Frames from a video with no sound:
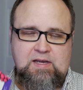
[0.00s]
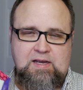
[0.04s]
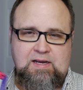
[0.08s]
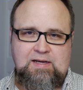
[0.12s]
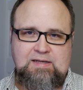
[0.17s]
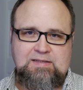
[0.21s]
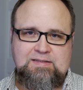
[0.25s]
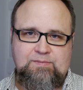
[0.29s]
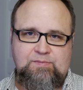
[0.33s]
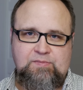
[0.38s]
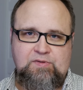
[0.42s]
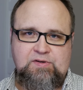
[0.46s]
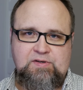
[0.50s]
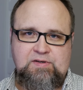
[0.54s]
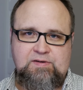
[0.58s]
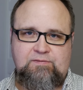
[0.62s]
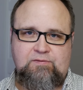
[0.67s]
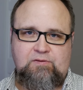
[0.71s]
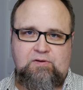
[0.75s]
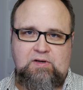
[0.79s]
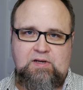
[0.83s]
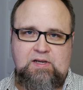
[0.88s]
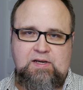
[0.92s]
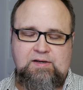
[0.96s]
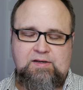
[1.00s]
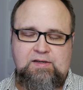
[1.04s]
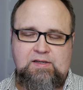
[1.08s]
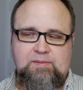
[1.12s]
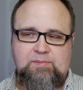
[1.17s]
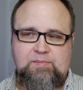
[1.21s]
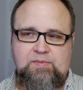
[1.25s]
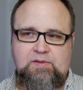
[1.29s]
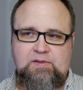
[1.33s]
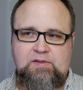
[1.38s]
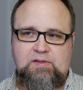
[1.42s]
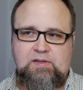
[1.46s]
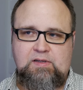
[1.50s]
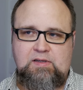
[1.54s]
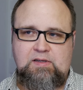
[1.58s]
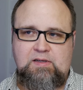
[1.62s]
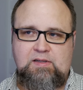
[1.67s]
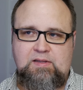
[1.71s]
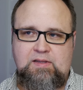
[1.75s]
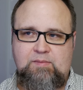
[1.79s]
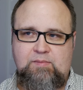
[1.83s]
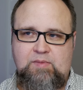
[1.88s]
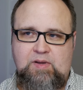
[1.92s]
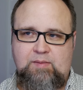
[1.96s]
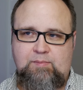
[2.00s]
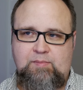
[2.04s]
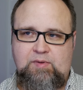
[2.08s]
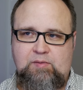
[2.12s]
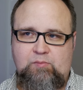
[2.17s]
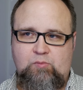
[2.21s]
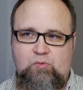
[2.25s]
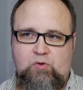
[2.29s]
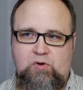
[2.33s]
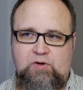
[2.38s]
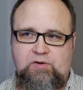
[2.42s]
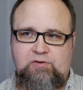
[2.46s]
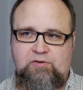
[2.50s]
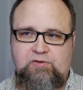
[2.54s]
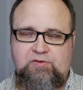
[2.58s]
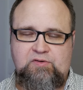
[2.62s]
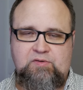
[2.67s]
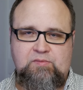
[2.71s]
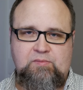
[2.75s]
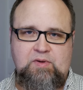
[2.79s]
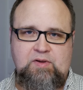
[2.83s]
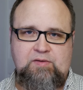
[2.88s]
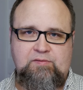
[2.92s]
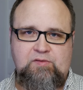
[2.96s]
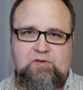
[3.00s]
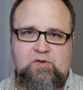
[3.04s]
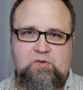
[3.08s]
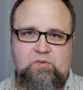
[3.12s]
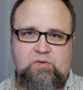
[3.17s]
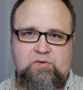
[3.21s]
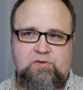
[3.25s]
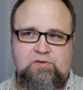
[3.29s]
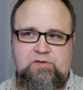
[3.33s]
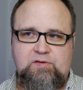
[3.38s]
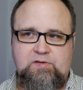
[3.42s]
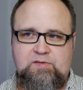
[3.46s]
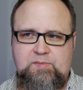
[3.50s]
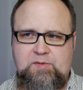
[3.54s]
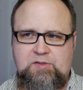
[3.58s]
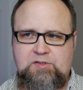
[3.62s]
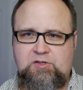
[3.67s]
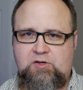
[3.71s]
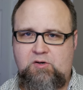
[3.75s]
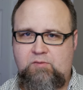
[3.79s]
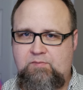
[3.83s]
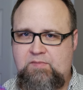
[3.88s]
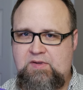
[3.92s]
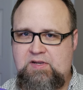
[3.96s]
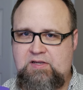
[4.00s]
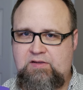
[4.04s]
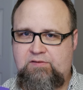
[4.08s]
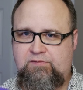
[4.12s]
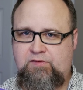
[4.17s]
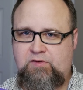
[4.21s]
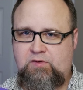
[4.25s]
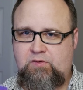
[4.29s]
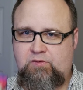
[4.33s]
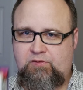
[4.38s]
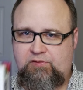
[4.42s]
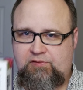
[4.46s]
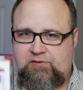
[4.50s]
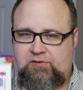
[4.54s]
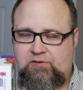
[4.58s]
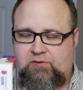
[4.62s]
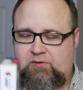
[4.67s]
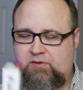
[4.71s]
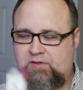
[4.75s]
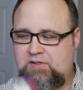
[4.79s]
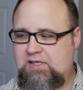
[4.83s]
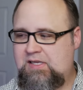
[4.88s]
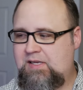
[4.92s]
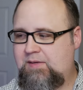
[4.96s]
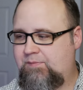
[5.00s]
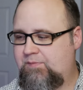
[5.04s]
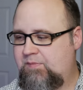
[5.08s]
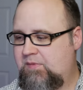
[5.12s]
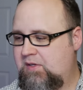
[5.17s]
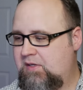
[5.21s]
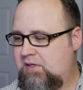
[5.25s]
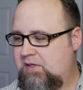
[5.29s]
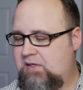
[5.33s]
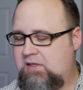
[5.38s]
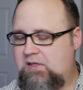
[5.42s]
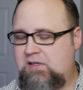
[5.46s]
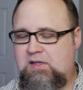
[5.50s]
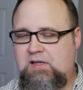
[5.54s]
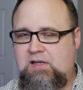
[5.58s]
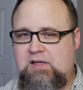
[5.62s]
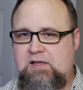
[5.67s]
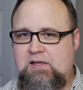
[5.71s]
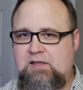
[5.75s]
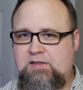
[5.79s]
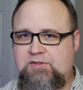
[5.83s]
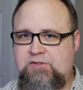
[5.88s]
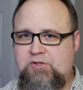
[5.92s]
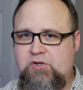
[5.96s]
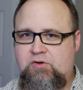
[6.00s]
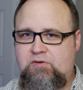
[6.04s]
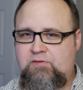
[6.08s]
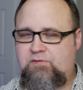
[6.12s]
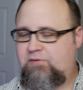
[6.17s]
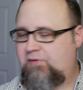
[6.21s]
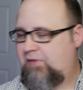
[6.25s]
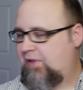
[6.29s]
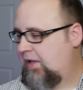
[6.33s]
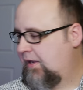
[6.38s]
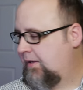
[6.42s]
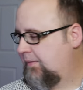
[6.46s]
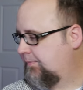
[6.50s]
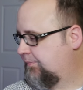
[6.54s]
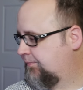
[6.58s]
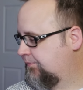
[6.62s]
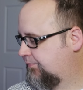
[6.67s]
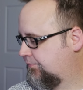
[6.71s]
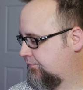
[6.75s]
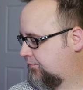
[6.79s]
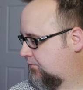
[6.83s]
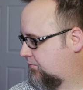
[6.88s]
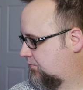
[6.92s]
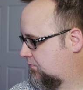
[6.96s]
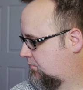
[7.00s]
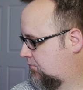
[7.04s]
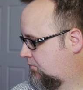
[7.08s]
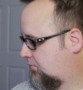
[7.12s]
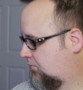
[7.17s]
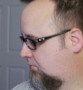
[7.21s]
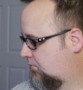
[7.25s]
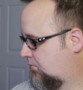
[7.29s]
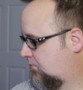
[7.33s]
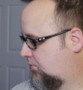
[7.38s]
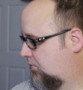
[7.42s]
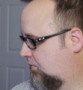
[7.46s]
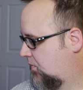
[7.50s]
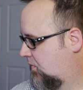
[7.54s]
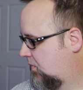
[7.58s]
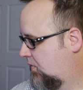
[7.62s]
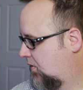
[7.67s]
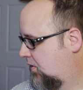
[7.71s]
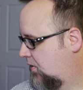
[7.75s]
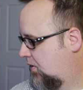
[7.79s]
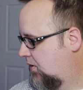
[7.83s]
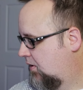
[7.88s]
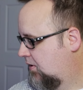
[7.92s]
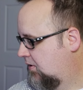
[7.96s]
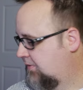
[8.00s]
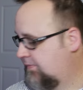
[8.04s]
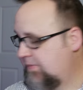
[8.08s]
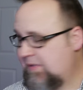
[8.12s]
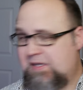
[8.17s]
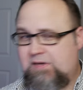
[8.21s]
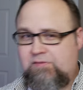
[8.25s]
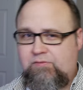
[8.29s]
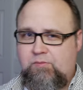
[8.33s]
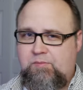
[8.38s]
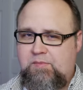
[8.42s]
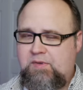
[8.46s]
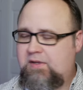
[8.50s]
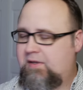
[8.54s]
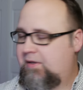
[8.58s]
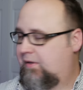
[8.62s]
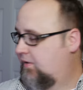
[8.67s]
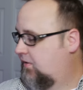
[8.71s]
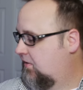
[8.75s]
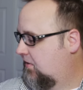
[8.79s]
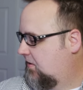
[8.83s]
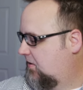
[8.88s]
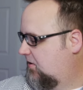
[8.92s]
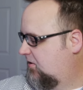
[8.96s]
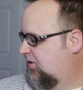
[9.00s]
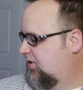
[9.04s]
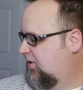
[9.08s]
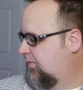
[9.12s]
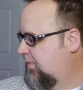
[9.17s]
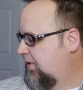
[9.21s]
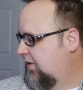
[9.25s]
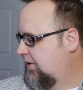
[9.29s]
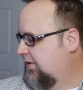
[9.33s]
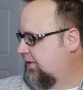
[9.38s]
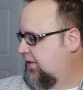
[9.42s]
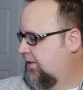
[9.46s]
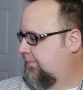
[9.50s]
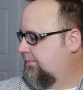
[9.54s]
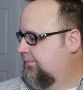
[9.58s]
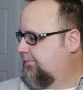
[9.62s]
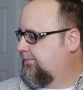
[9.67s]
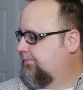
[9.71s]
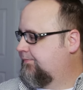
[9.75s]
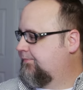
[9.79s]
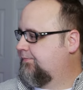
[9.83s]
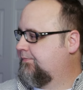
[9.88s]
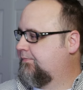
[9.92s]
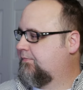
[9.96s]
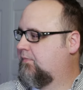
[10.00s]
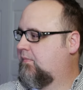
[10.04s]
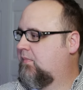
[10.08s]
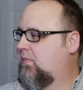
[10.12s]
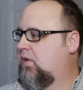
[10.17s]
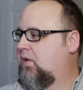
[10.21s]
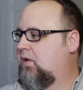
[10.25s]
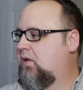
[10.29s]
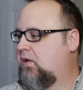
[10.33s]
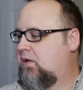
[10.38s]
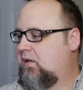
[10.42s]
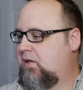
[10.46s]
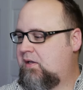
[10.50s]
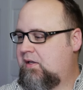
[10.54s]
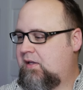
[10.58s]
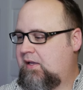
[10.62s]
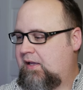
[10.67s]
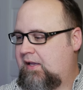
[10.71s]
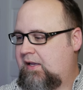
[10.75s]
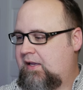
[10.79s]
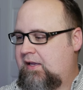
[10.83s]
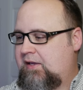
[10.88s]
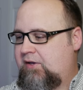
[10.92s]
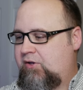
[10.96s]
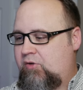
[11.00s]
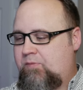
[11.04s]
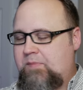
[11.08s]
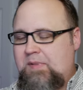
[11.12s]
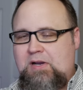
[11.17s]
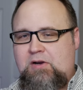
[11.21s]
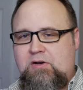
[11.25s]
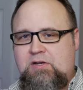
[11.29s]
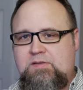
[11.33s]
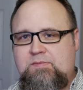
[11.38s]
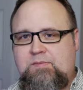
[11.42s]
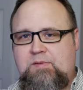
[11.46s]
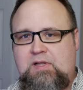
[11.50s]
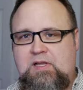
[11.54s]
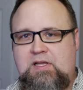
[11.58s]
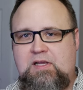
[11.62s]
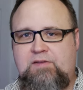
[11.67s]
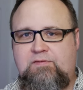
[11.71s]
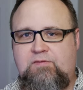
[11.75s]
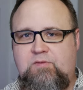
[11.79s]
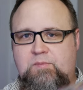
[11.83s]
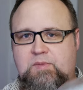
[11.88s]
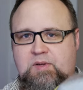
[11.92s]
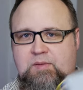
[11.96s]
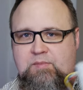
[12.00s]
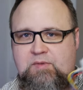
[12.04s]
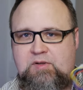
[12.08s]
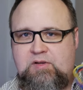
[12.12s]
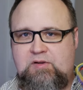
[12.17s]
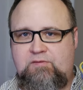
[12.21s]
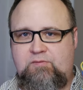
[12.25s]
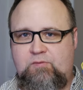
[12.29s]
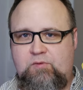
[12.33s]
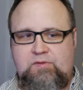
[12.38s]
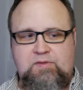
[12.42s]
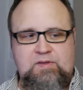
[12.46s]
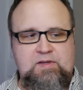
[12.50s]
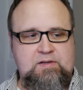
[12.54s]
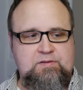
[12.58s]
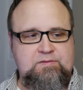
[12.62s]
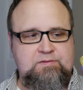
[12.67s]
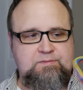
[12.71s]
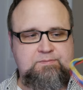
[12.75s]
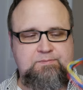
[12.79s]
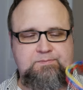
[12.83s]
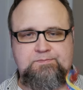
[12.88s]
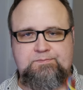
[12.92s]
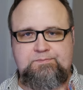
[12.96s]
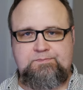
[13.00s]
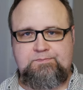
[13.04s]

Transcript: I got something different lined up uh, that might be more interest to my viewers, especially our Amiga viewers, so uh, keep uh, tuned for that. Uh, speaking of Amiga, I also picked up a new power supply for my Amiga four thousand.